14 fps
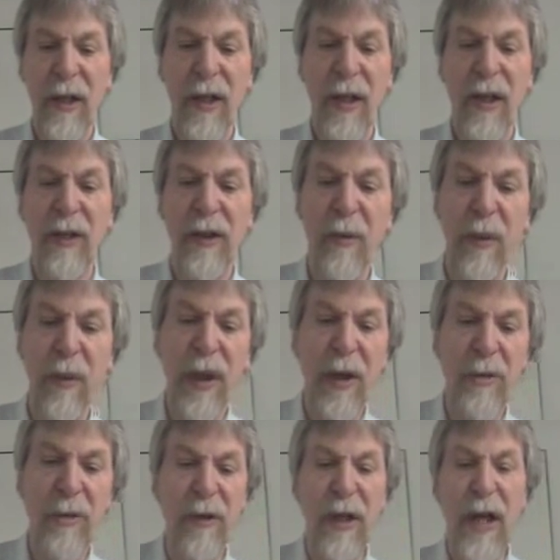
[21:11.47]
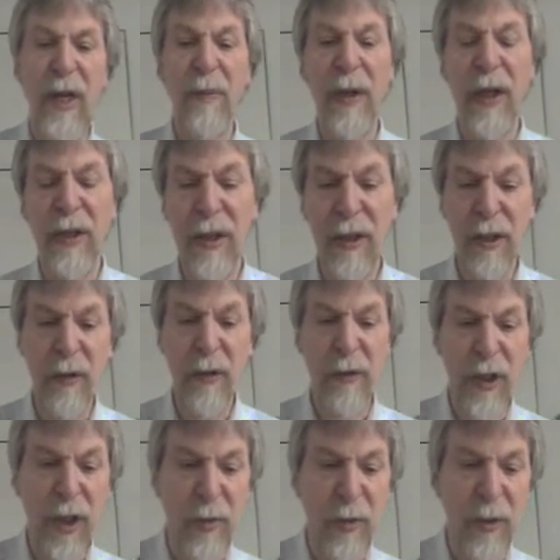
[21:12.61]
and then we have a type
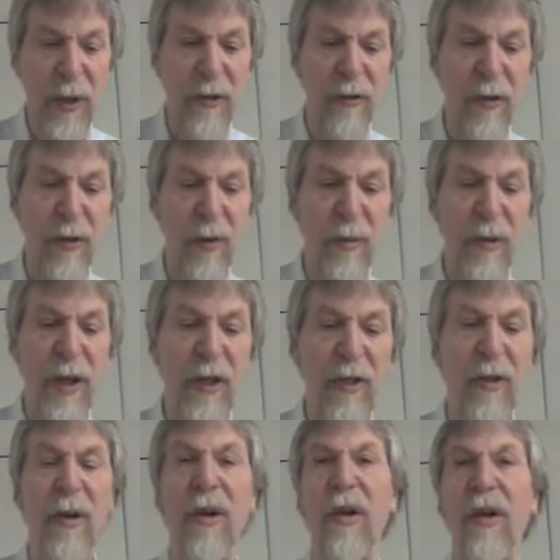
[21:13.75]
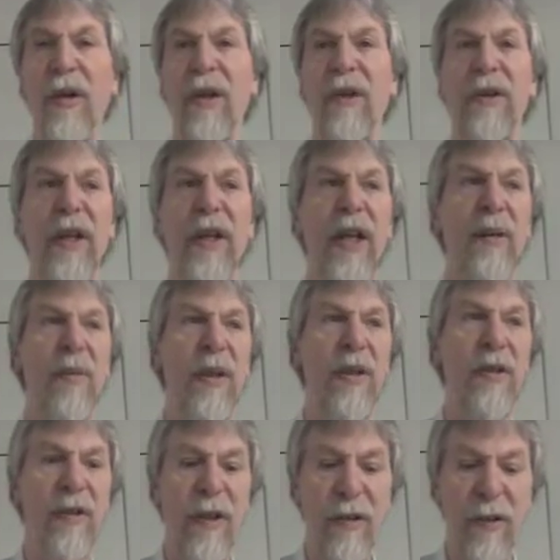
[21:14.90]
identifier. We assume that all the
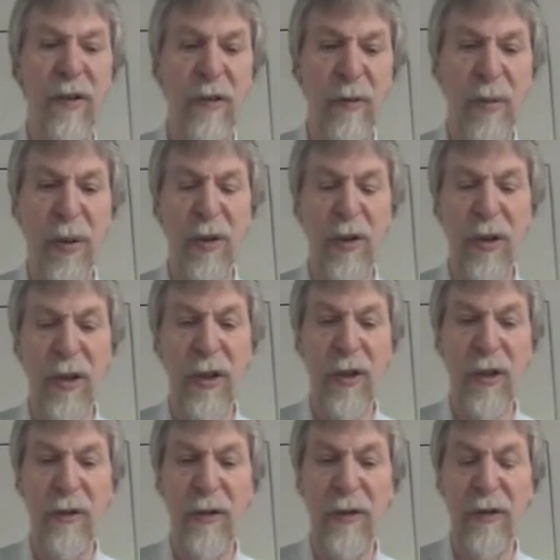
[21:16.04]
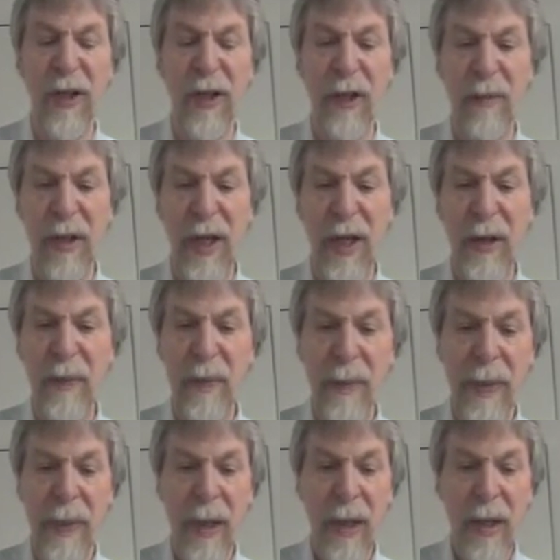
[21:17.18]
elements in this block are of the same type.
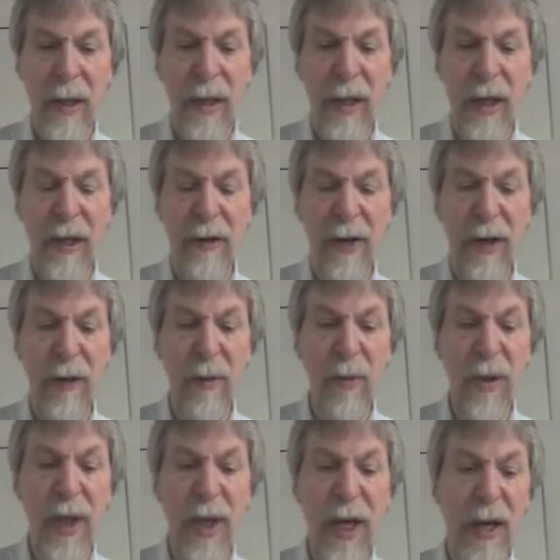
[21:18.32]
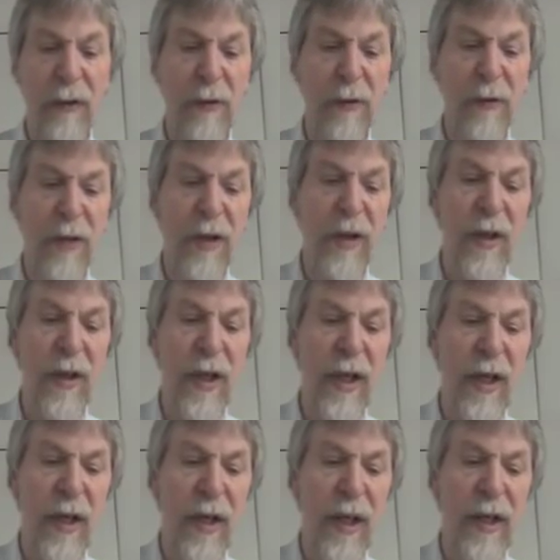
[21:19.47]
And then we have
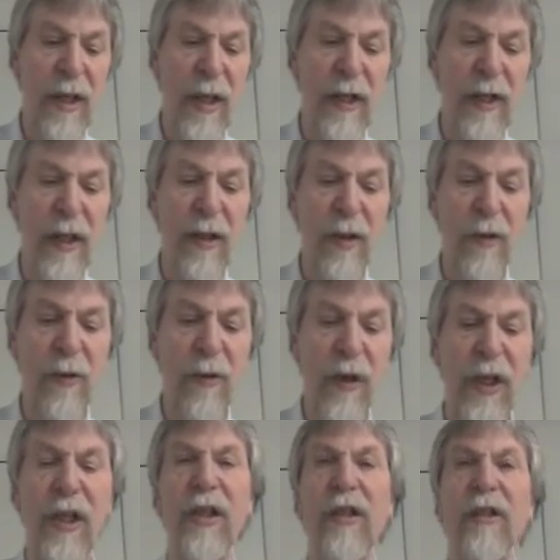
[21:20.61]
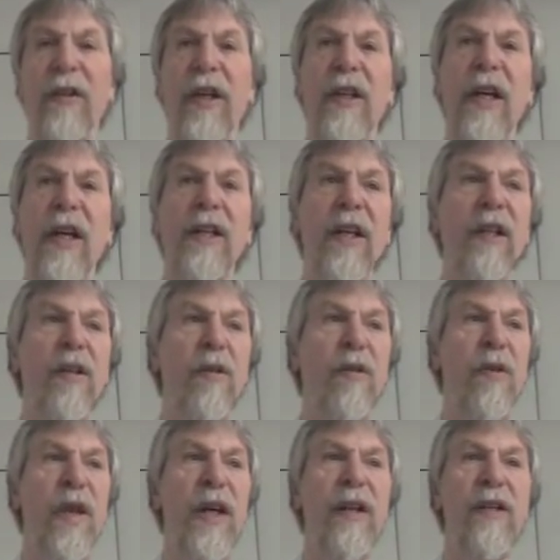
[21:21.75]
an identifier that
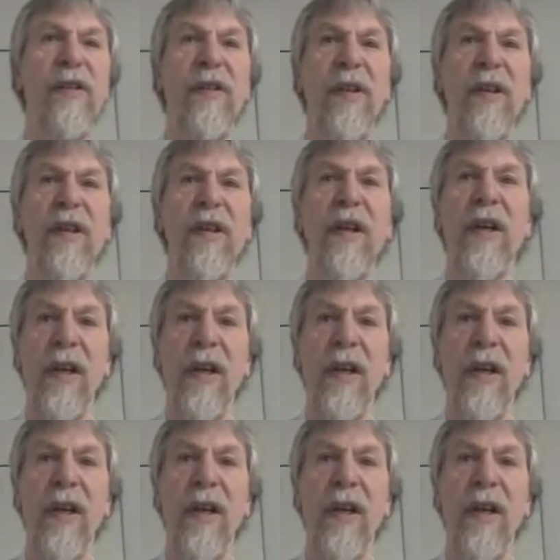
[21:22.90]
identifies the